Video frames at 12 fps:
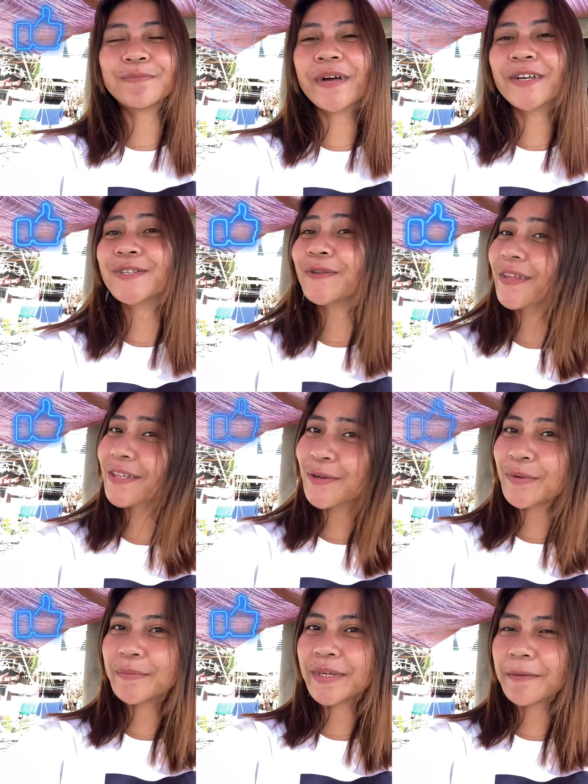bell so that you
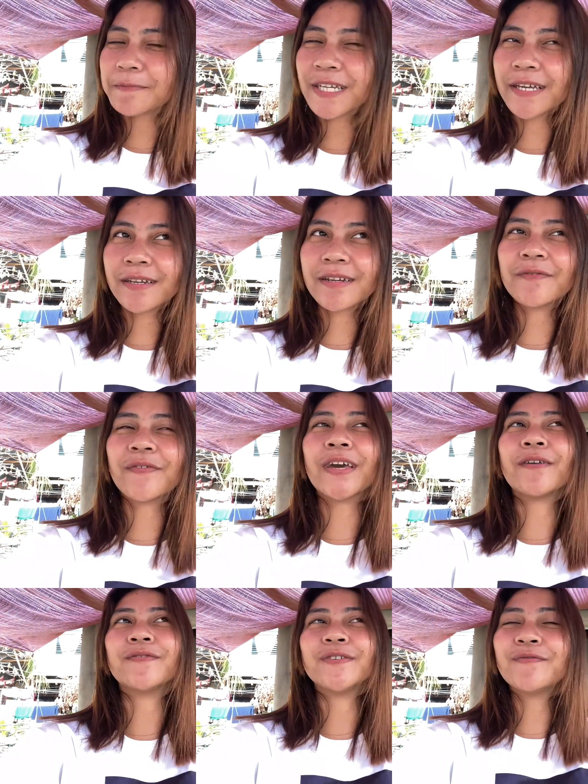will be updated if I
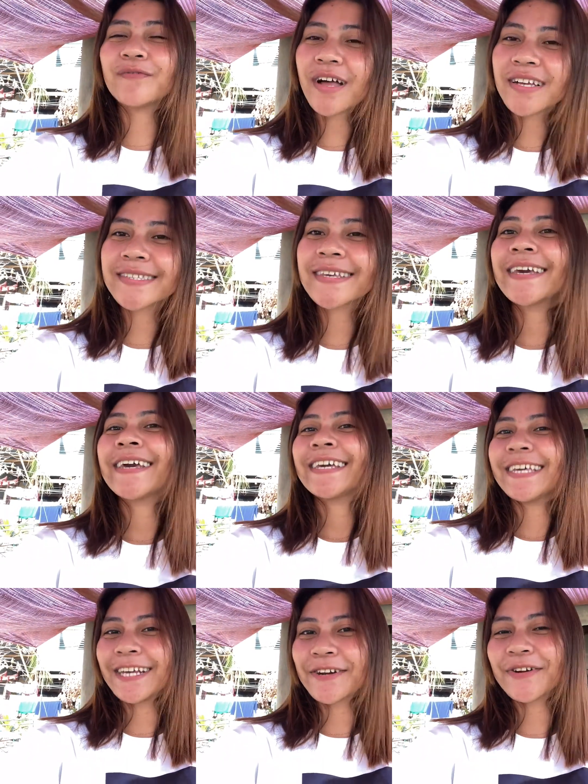have new vlogs
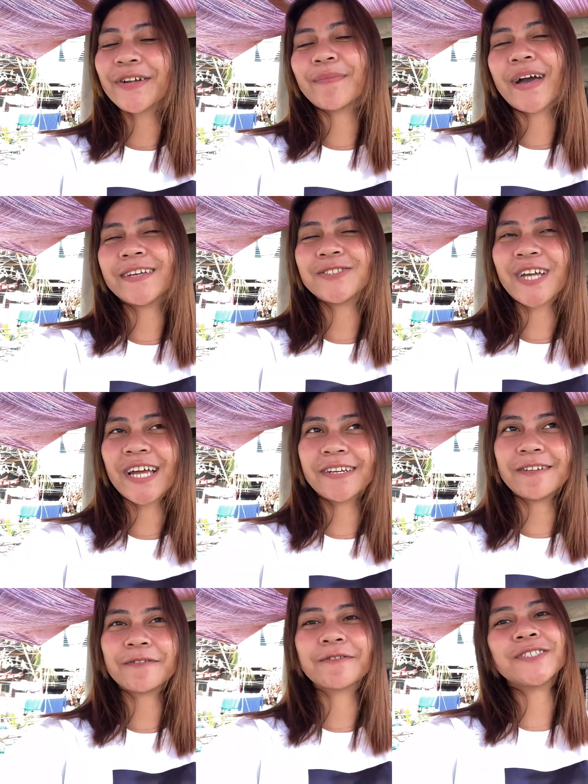here on my
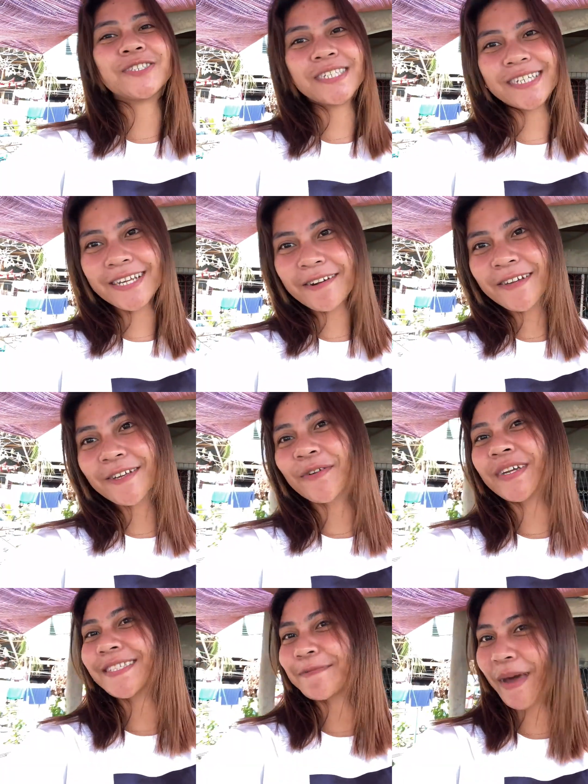channel. Regine here, your
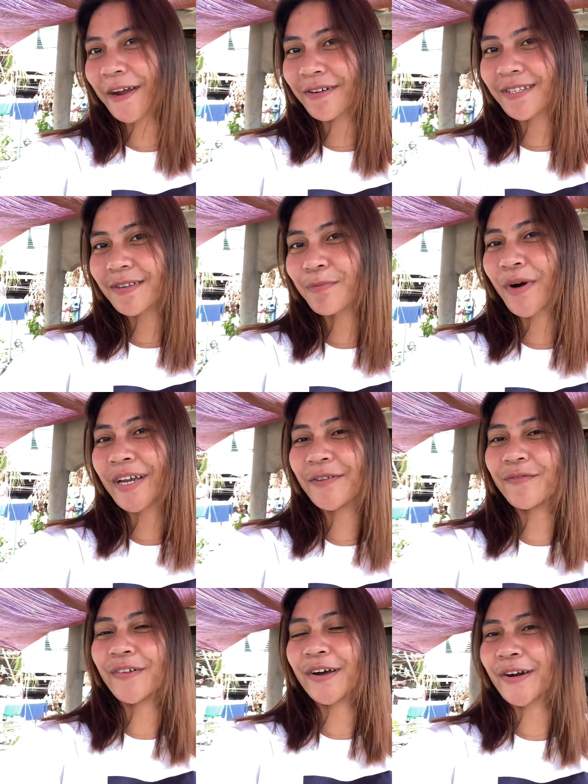inspiring Cebuana
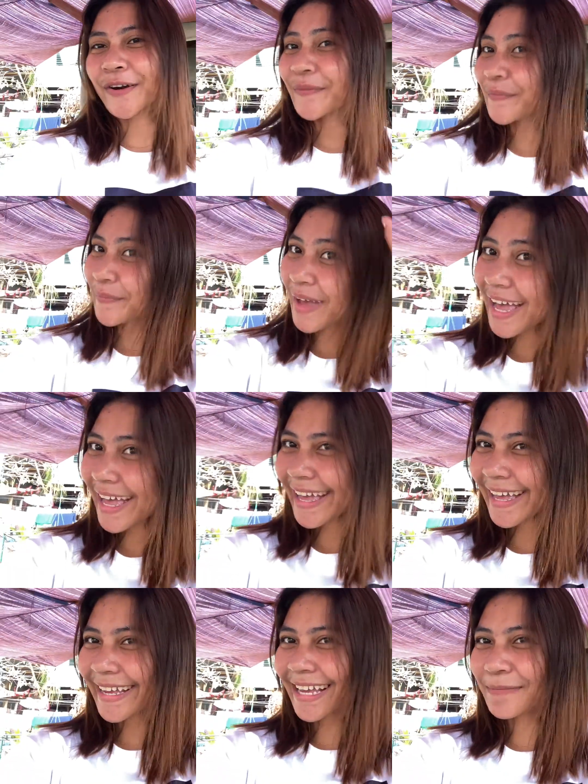vlogger.
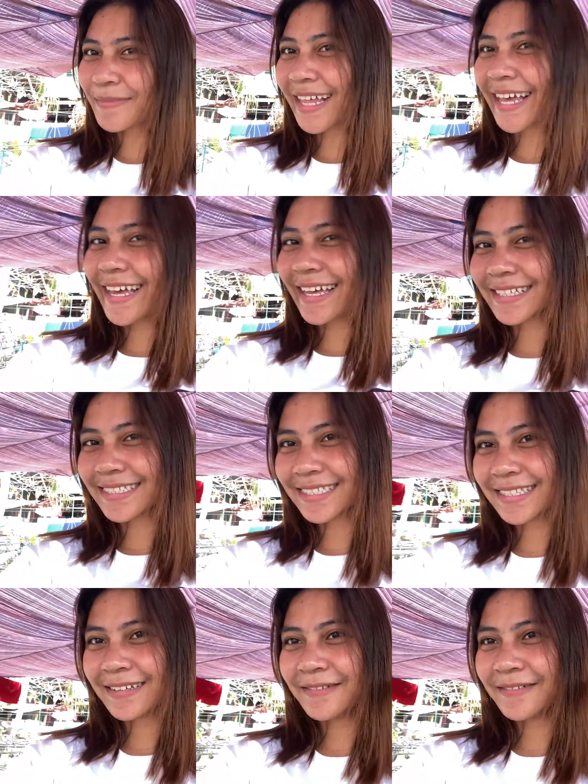Bye! God bless!